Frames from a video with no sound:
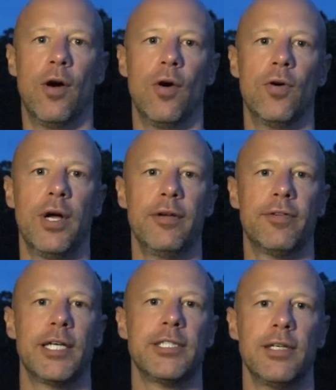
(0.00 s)
Olight
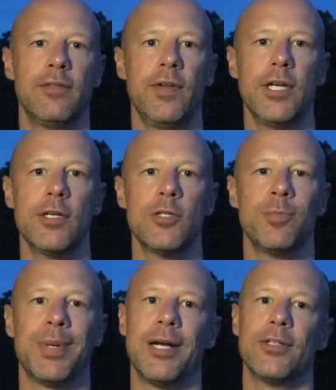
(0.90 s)
flash sale
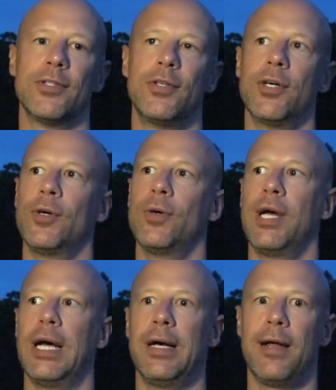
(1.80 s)
videos, but I also know
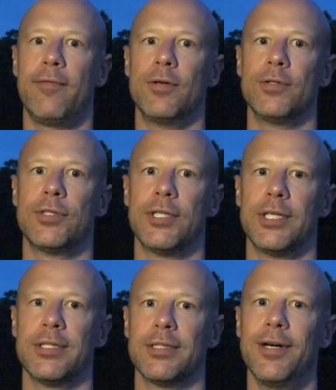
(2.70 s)
a lot of folks
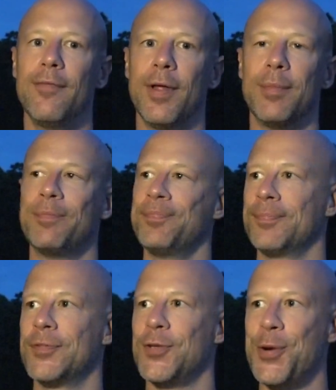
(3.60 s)
love them.
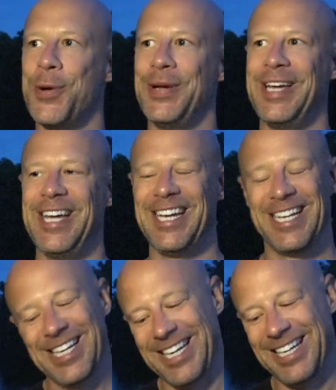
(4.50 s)
So
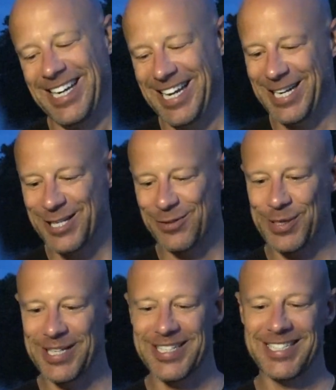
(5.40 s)
hey, it is
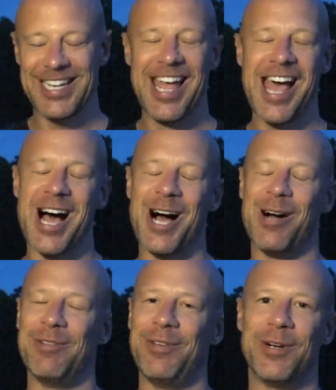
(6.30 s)
what it is.
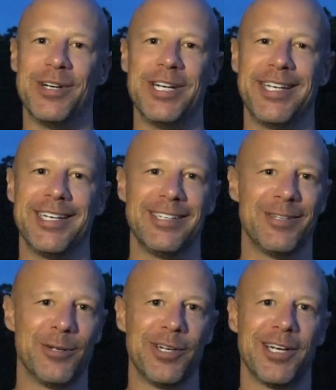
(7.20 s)
If you don't like it,
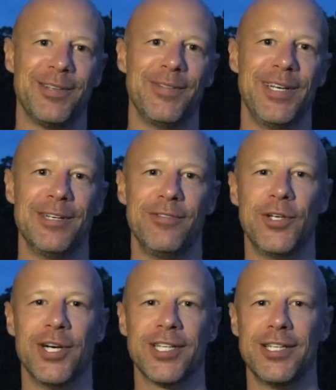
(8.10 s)
don't click on the video. If
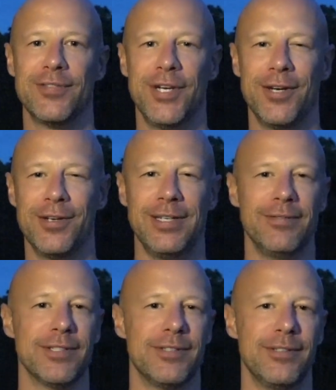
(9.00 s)
you clicked on this video to
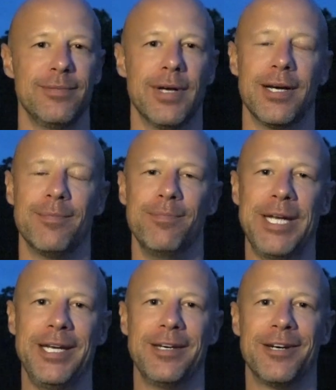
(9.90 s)
leave a
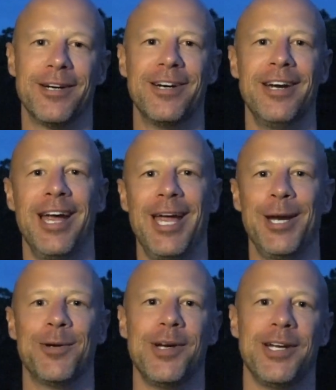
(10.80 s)
mean or
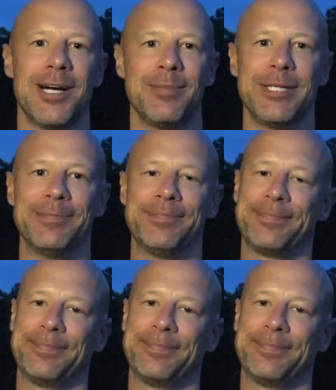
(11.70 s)
angry comment,